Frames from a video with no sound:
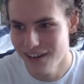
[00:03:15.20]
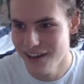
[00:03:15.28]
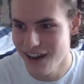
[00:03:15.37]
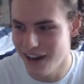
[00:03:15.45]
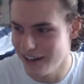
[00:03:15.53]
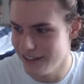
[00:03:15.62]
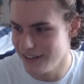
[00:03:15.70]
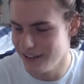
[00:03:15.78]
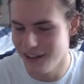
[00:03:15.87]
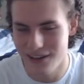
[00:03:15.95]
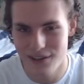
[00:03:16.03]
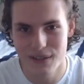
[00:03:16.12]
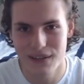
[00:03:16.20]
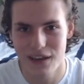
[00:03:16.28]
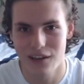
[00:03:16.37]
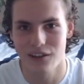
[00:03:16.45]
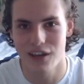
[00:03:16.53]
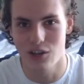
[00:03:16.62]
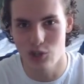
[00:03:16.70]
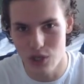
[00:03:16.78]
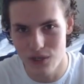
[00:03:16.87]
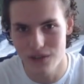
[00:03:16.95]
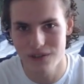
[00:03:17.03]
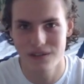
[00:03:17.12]
and it, it, doesn't take a, like a
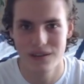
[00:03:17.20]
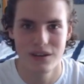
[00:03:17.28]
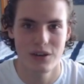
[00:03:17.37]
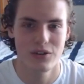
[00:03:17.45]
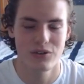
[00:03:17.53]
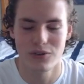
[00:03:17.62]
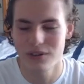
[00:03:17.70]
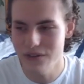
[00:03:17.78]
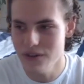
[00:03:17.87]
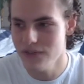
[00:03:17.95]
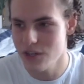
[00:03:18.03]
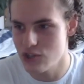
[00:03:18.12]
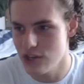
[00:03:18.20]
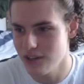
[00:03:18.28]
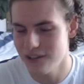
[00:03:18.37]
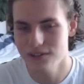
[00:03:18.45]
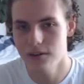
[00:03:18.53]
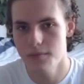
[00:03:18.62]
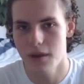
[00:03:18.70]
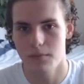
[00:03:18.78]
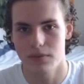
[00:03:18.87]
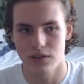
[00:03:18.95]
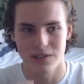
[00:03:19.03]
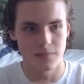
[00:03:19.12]
genius to, it's not even a genius, it's not about
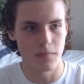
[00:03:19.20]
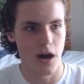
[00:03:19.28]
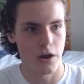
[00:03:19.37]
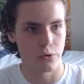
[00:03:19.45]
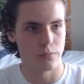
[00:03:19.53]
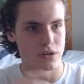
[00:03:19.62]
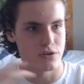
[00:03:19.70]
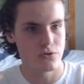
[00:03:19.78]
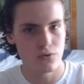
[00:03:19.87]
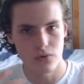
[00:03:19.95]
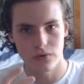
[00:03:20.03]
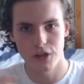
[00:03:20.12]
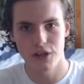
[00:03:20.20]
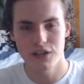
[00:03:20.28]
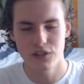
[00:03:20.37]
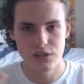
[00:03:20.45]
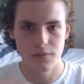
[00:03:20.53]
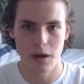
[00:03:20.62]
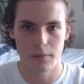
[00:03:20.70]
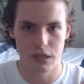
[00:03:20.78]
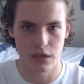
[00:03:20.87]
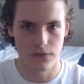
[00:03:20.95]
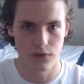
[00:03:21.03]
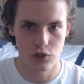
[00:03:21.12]
being smart or being cool really, it's just about being
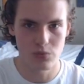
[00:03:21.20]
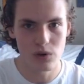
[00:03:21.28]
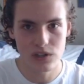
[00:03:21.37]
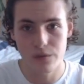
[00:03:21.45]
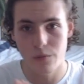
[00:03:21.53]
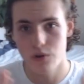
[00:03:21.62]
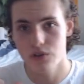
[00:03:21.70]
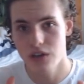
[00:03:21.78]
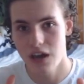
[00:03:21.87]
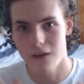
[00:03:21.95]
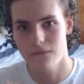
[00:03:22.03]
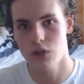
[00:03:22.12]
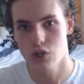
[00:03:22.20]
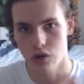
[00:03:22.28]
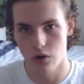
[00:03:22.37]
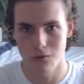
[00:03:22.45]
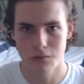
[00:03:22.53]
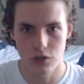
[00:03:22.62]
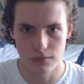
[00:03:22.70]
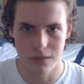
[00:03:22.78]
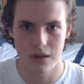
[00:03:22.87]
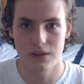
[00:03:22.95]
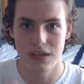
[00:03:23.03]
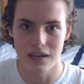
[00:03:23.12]
efficient. What's the most efficient option?
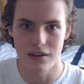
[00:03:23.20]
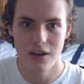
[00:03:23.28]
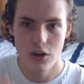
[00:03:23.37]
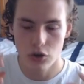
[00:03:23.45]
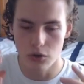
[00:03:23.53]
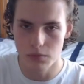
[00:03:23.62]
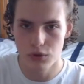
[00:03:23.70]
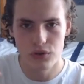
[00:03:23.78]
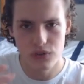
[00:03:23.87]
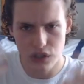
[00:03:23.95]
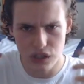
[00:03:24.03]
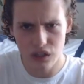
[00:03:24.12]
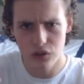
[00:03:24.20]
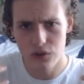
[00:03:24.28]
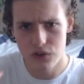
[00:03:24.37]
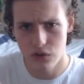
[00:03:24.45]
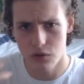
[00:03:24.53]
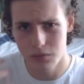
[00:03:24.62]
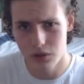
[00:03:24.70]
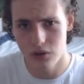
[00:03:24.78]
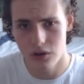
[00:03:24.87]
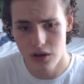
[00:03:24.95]
Because again, computers, you need to use your computer,